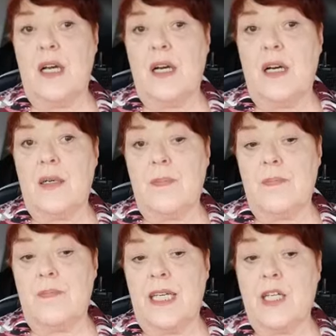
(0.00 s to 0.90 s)

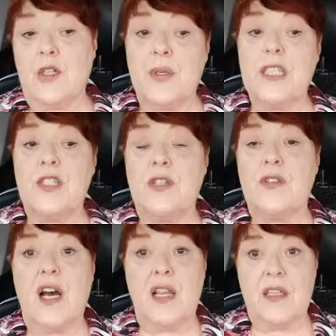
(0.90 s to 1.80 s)
um, increase your
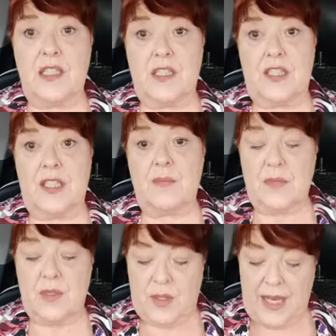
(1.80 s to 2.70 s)
knowledge in
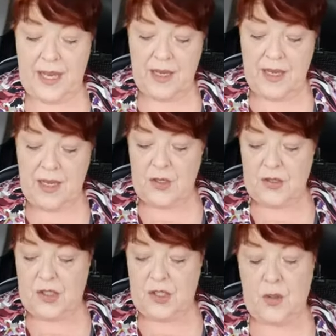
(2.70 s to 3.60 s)
okay
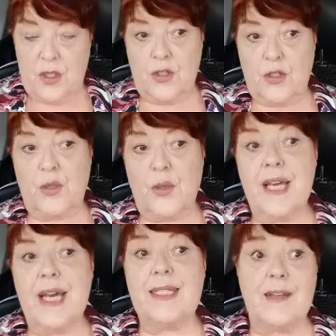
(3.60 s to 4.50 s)
so your
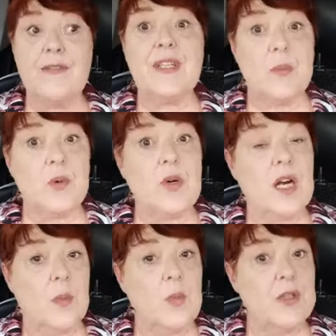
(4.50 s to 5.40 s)
creativity will
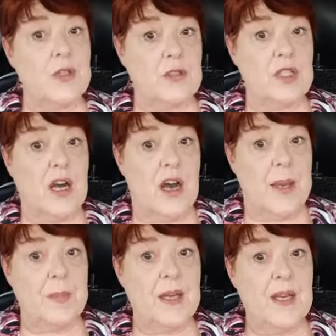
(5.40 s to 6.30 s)
come with your
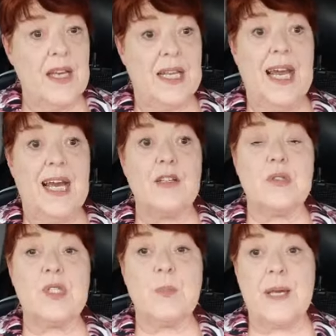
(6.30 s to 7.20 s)
time and how
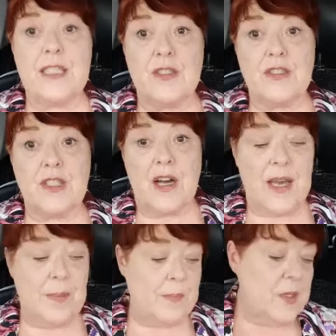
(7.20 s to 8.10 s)
you spend your
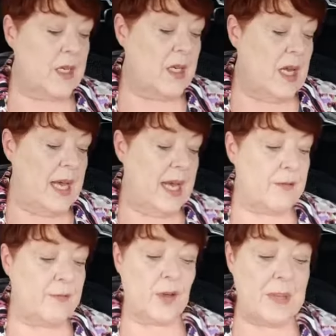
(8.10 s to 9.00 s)
time
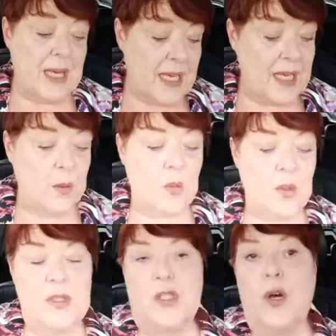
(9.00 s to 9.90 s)
and for me it
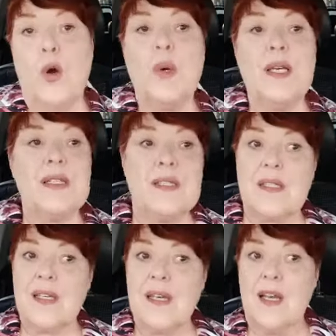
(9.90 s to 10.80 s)
was
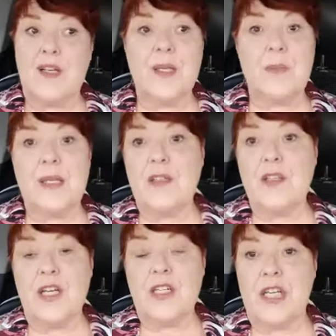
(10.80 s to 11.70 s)
always going to be the
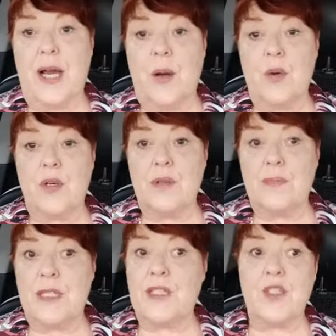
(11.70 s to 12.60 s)
lunch hour
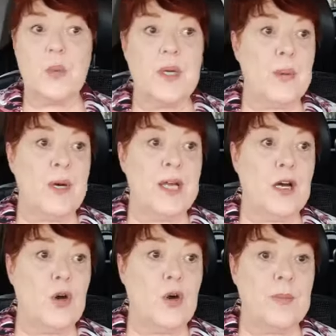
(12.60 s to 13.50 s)
because when i went
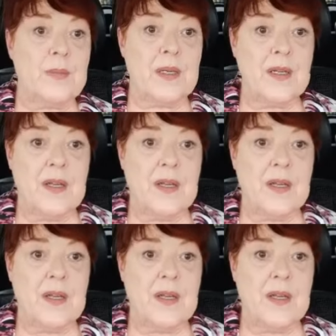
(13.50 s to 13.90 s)
home